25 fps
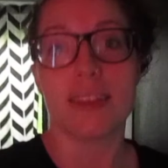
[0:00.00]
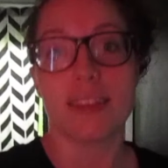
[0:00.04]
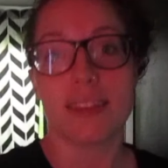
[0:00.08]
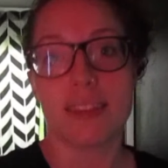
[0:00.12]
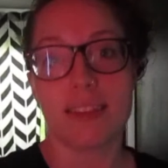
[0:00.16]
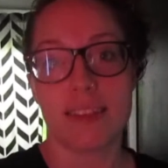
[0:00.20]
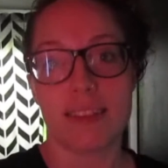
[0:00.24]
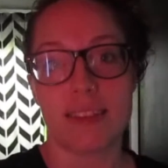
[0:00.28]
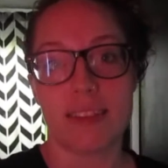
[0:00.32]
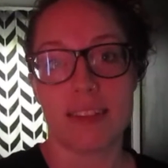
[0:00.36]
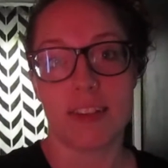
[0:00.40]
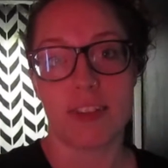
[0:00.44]

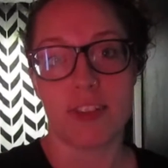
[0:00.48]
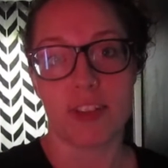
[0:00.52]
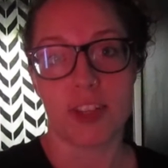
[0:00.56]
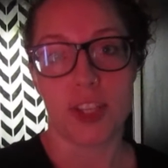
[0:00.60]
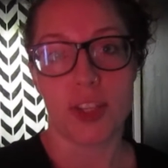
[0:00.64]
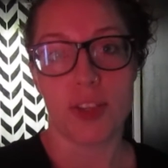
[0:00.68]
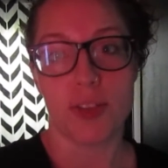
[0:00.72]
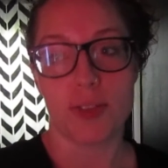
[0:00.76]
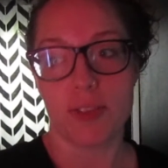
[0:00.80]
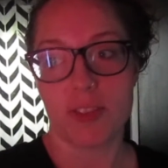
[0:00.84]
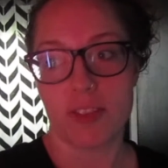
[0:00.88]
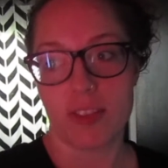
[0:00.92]
This is such a
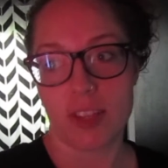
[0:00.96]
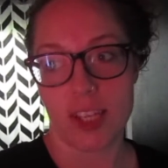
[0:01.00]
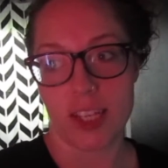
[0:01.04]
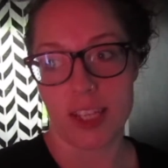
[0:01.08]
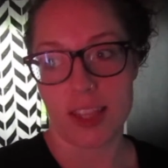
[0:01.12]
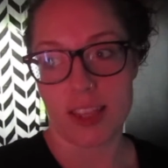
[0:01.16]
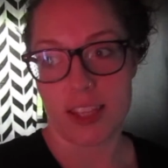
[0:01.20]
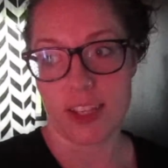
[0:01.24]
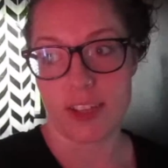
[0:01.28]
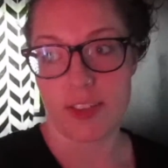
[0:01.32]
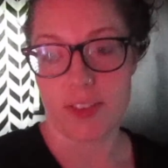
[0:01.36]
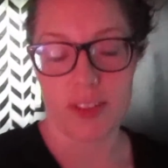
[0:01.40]
cute
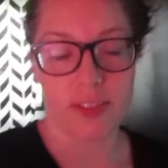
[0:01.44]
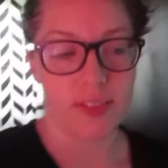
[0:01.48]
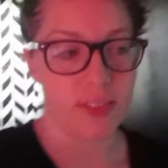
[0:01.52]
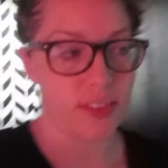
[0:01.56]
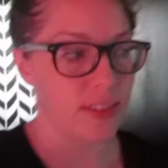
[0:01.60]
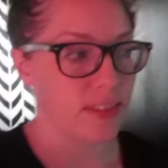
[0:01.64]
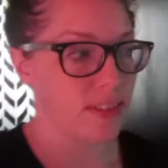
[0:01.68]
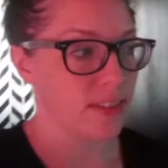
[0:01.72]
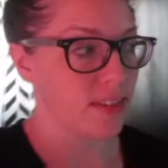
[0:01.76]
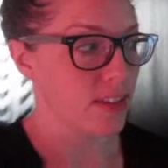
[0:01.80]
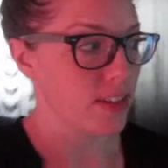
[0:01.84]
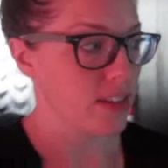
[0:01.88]
sight that you have
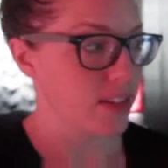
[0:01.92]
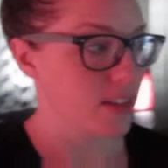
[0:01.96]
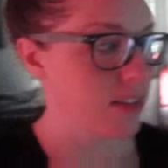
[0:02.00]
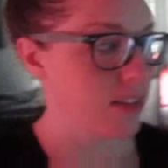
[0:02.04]
to see.